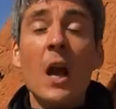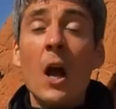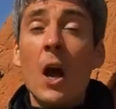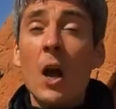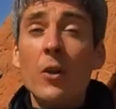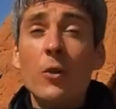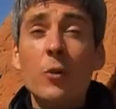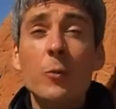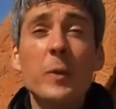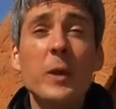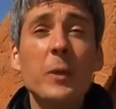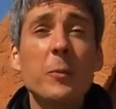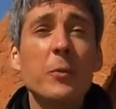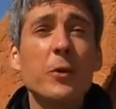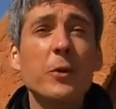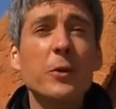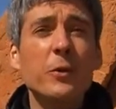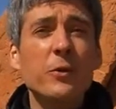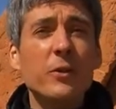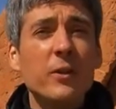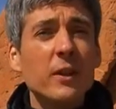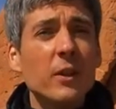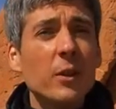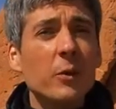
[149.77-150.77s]
Other people are
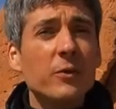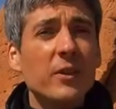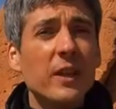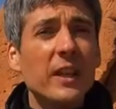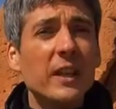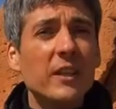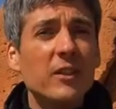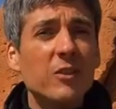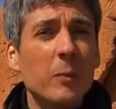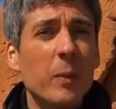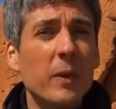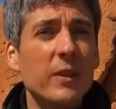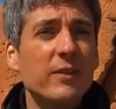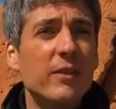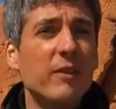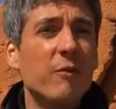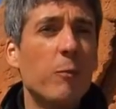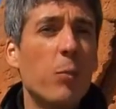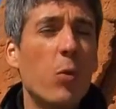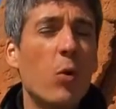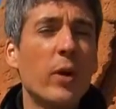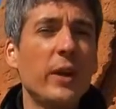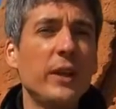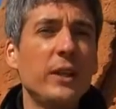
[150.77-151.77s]
using those inexpensive
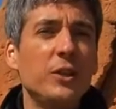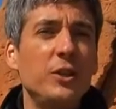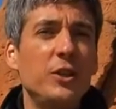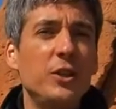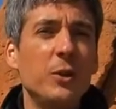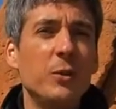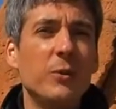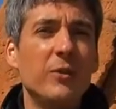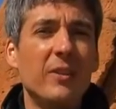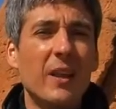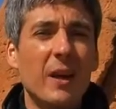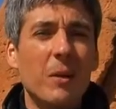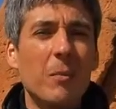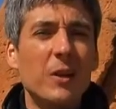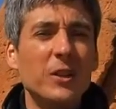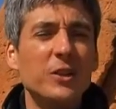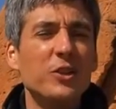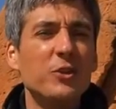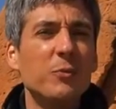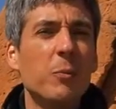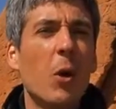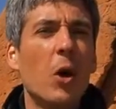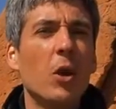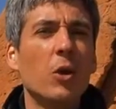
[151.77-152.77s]
point and shoots, that much
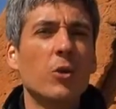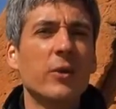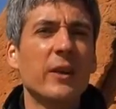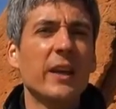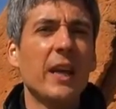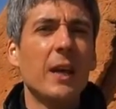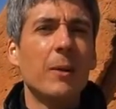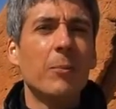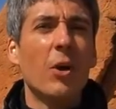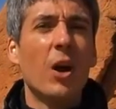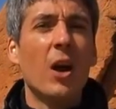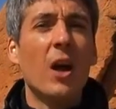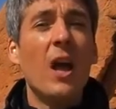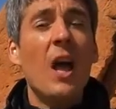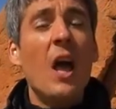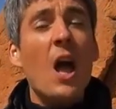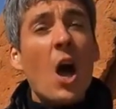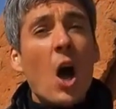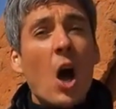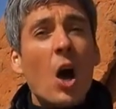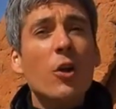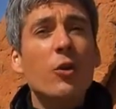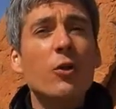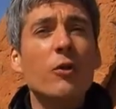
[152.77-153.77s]
smaller camera.
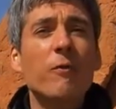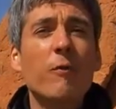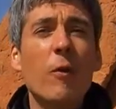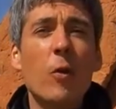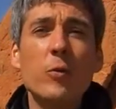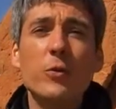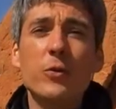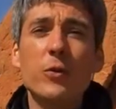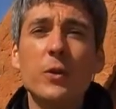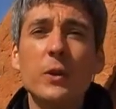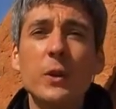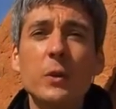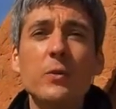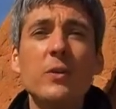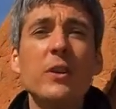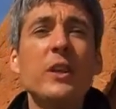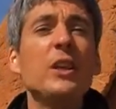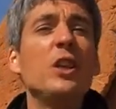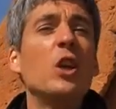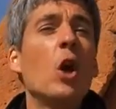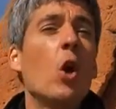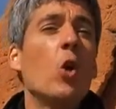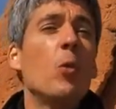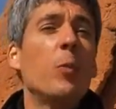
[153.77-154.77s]
Other folks are
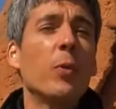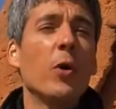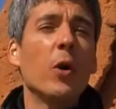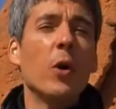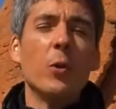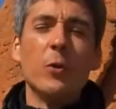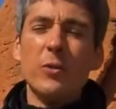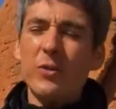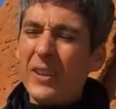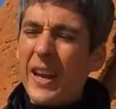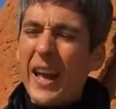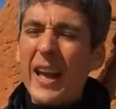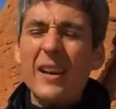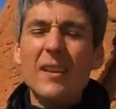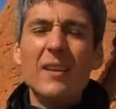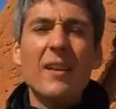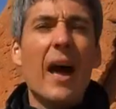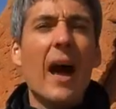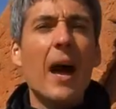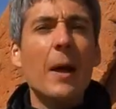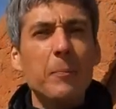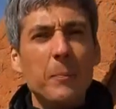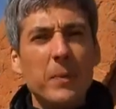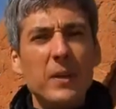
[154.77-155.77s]
using GoPros. Not a
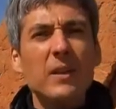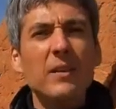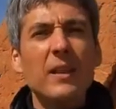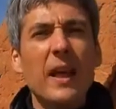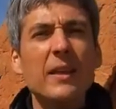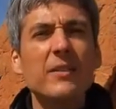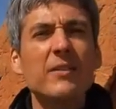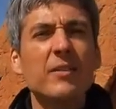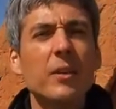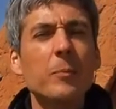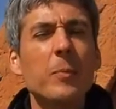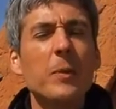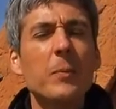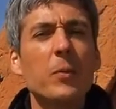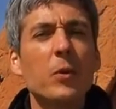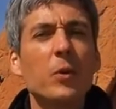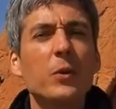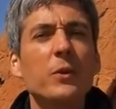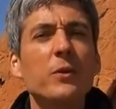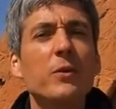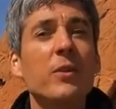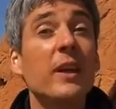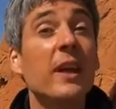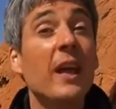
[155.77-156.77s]
lot, but a lot. Some people are
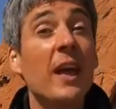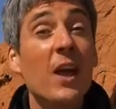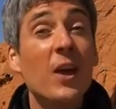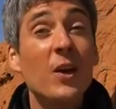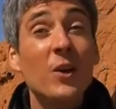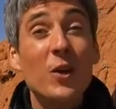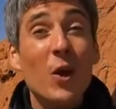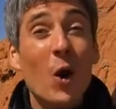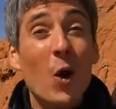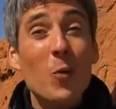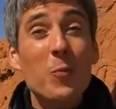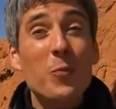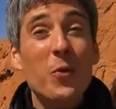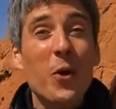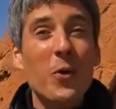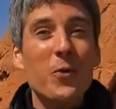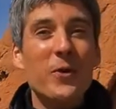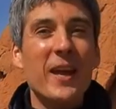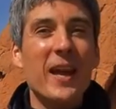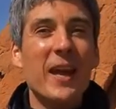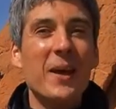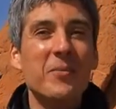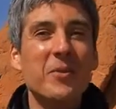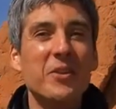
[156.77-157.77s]
using GoPro
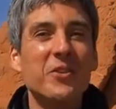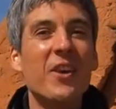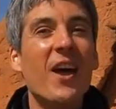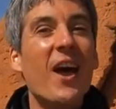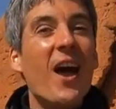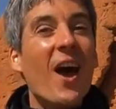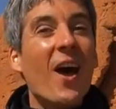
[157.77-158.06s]
cameras.